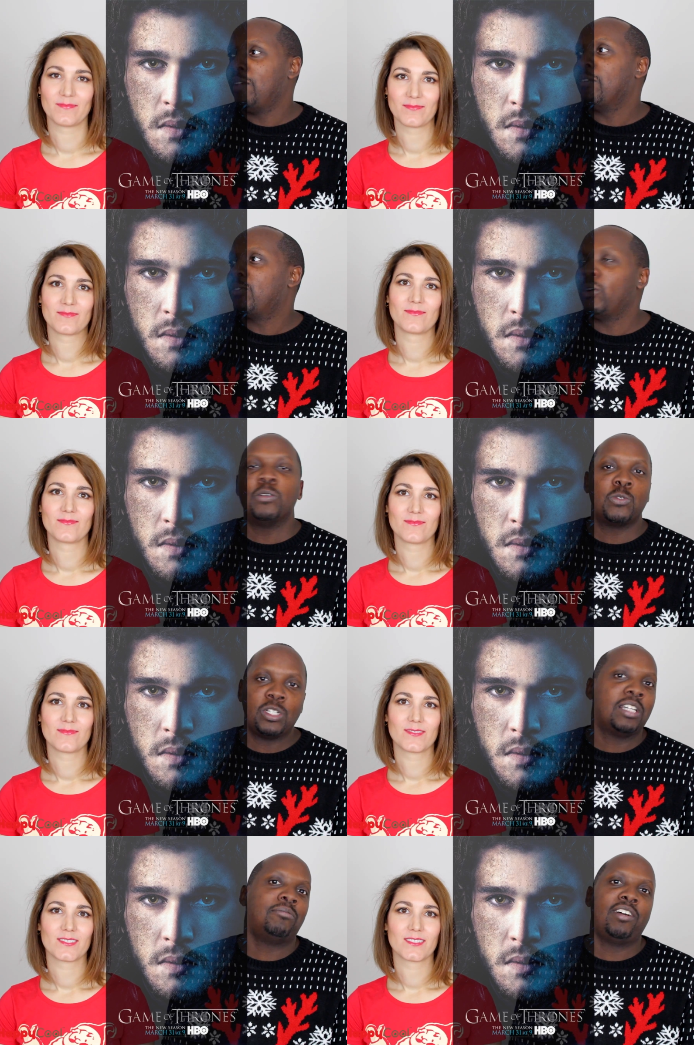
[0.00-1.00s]
Speaker 1: Game of Thrones,
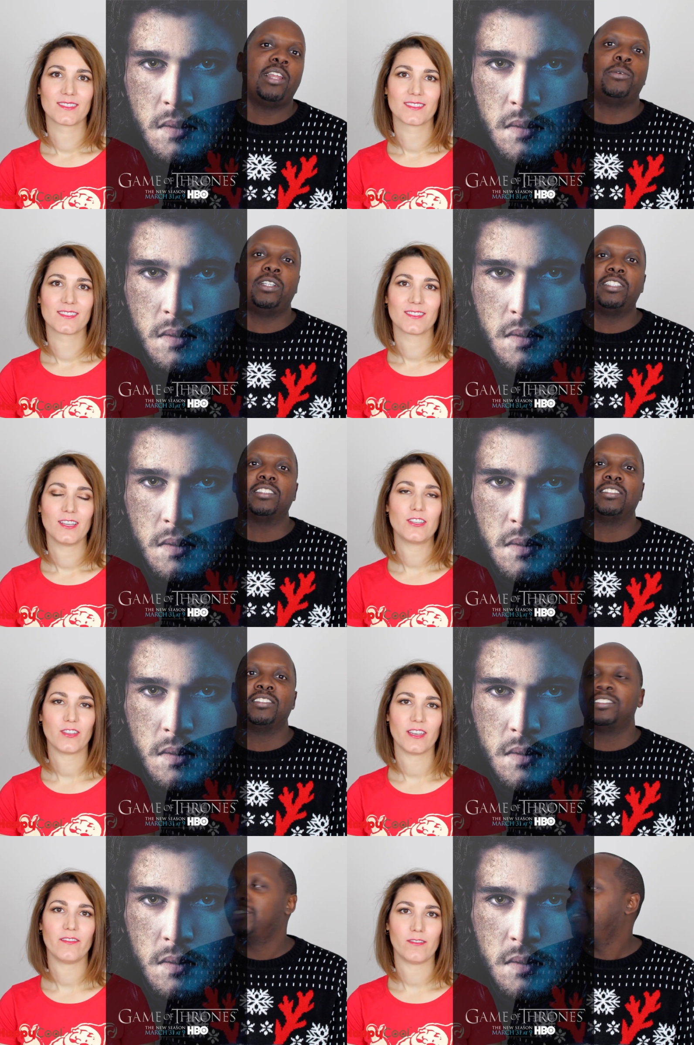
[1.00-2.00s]
which I'm fine with.
Speaker 2: And
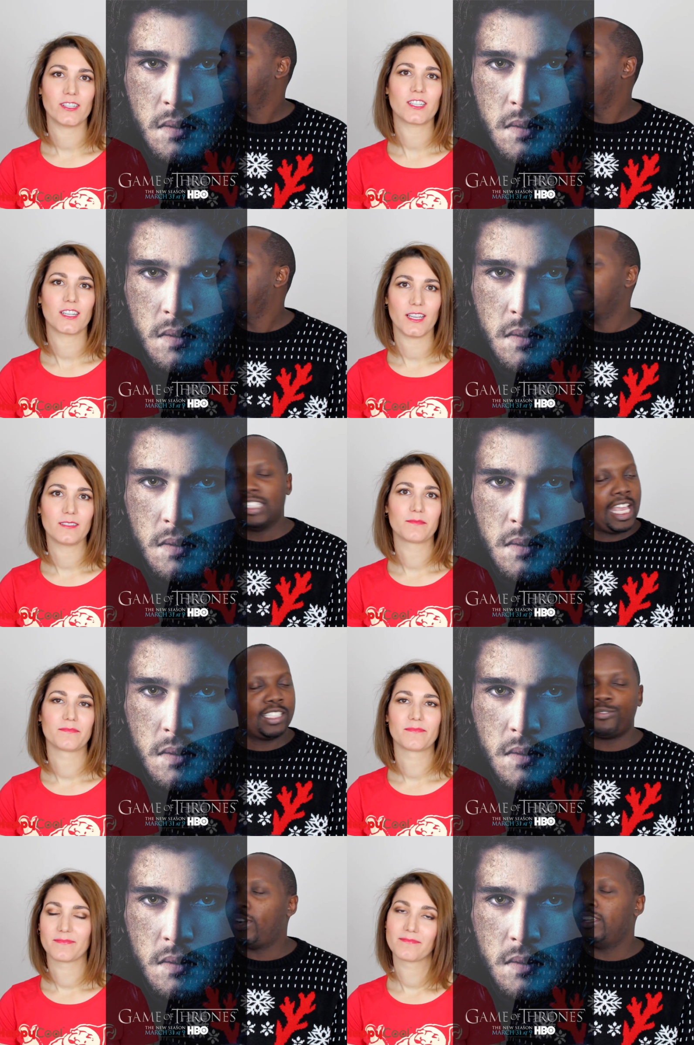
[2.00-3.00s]
you can never watch it again.
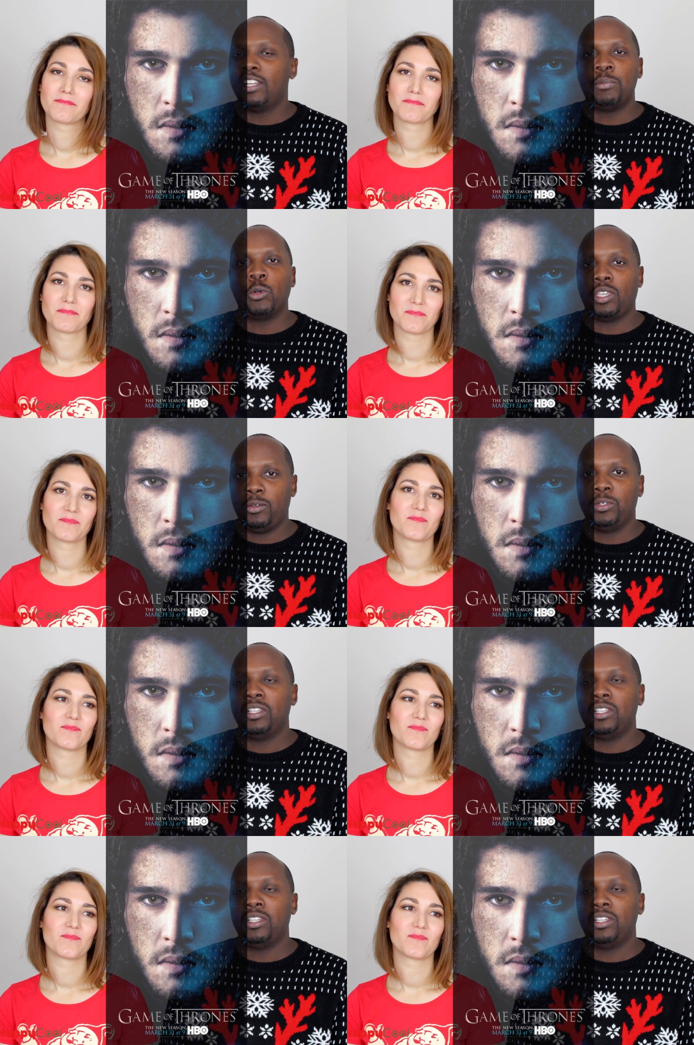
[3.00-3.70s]
Speaker 1: That's fine. I'm okay